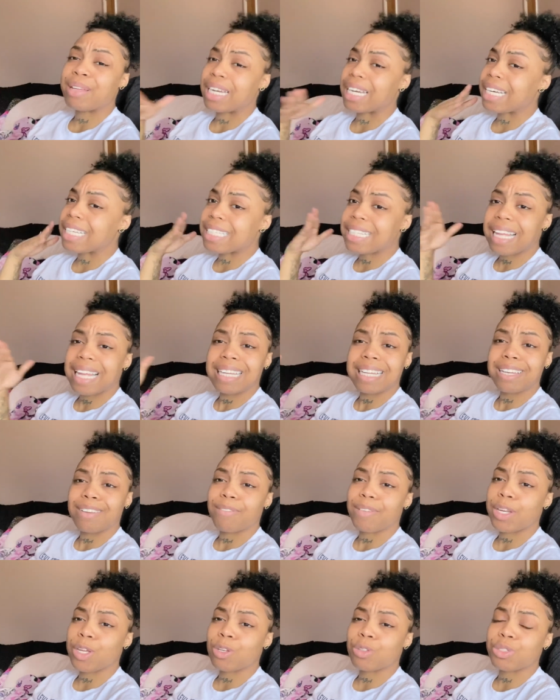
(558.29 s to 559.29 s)
And it is the end of the
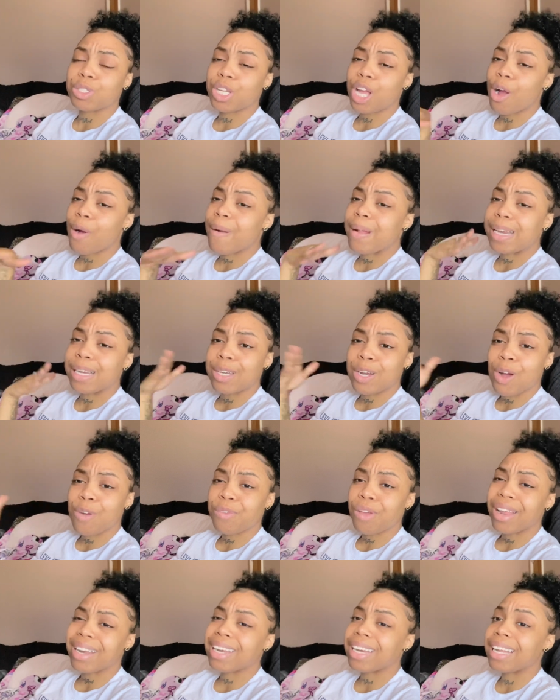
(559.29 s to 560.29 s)
video, so you already know if
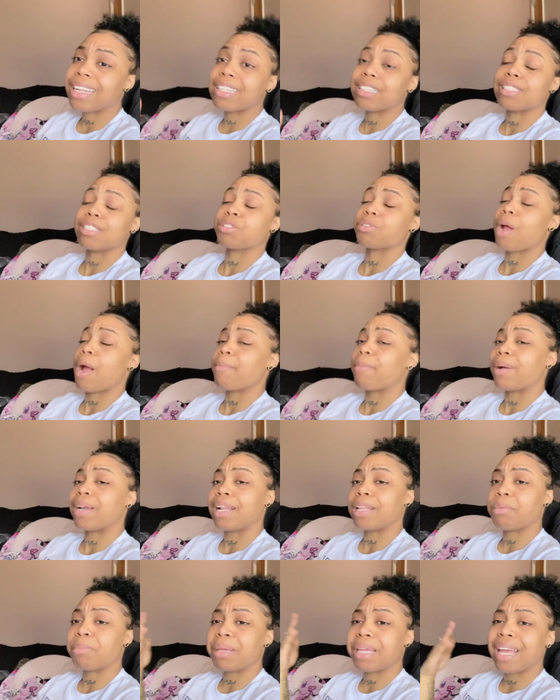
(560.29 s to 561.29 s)
y'all didn't hit the subscribe button
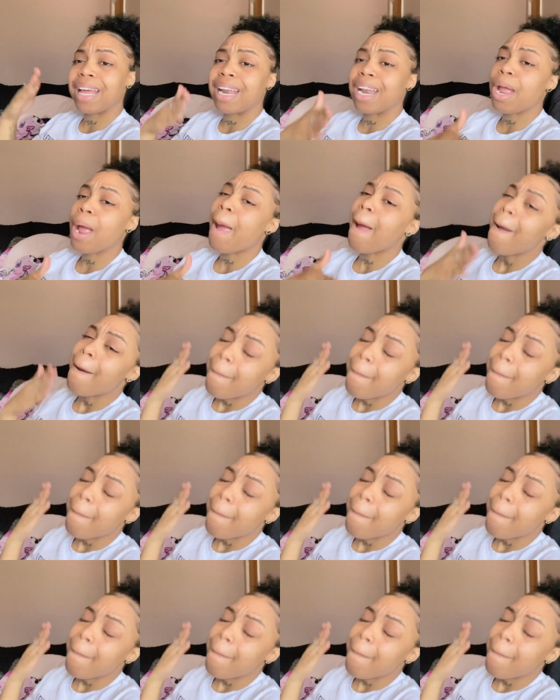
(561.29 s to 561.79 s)
at the beginning,